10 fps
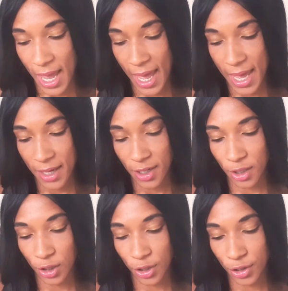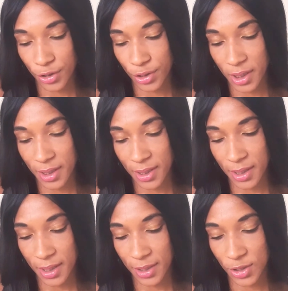And learned
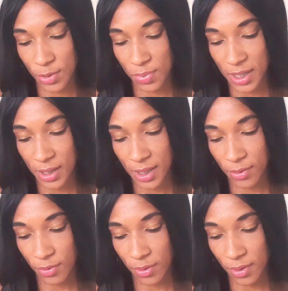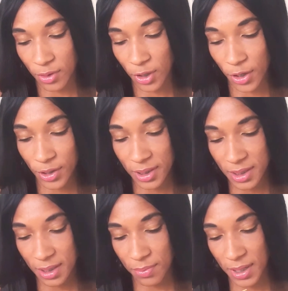to be a
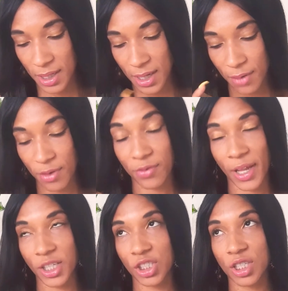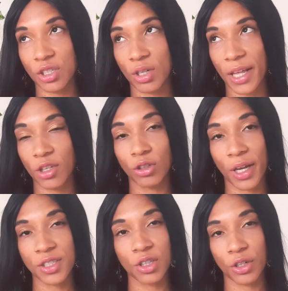reflection. You
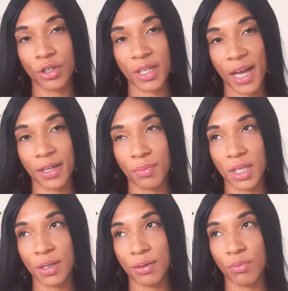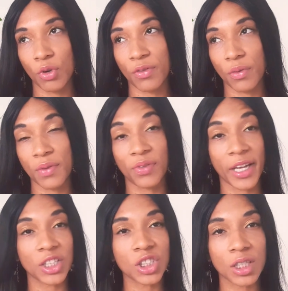guys learned how to be more of a
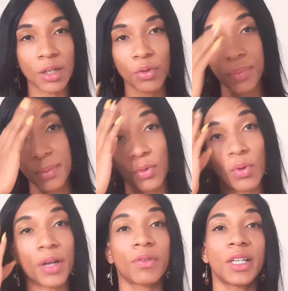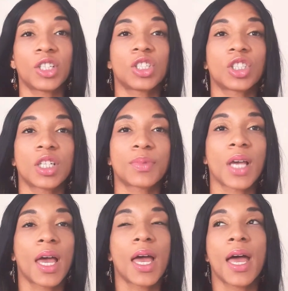reflection of what people want in relationships
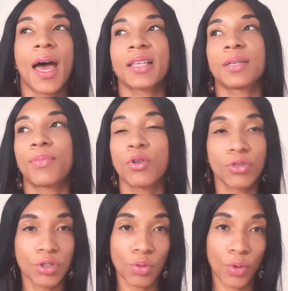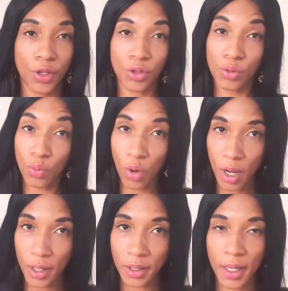as opposed to what you
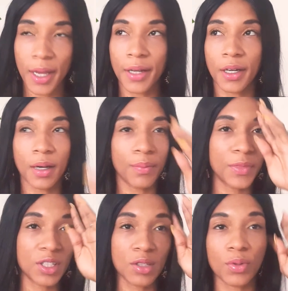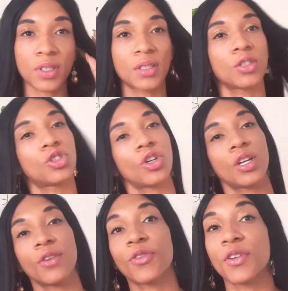want. And this is what's the
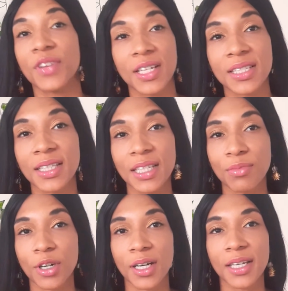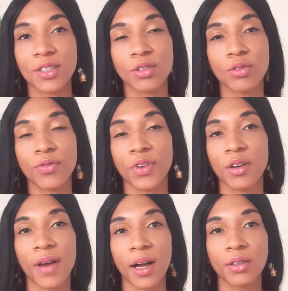journey for Venus in Libra, is to
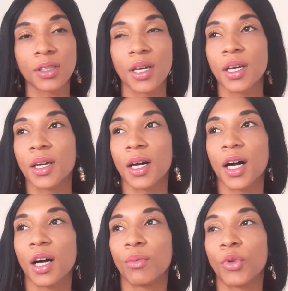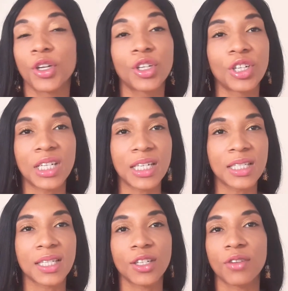figure out what are your
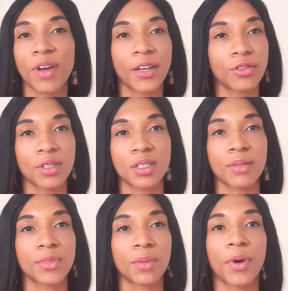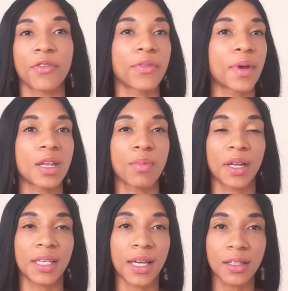needs and your value systems apart from
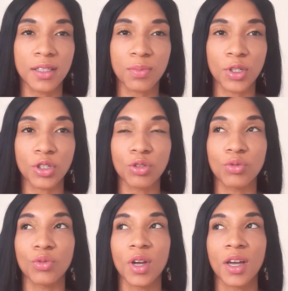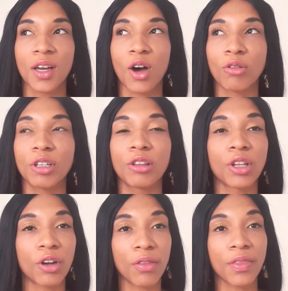anybody else. But you only
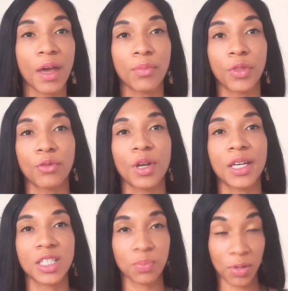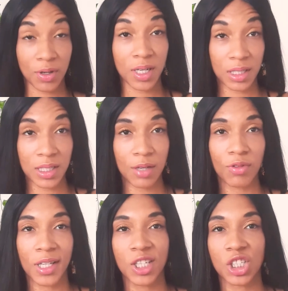learn them through experiencing
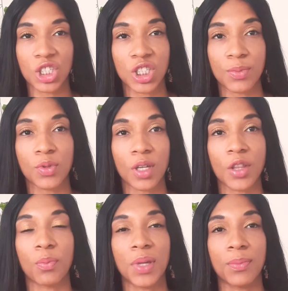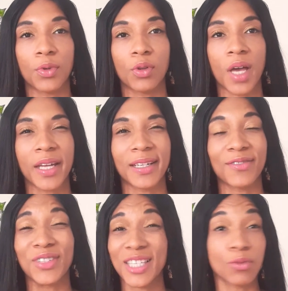relationships with other people
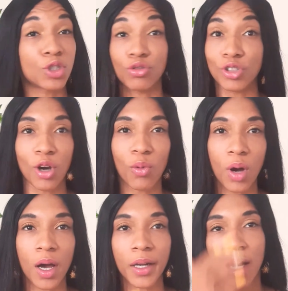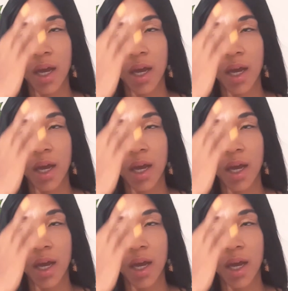and seeing what you don't want.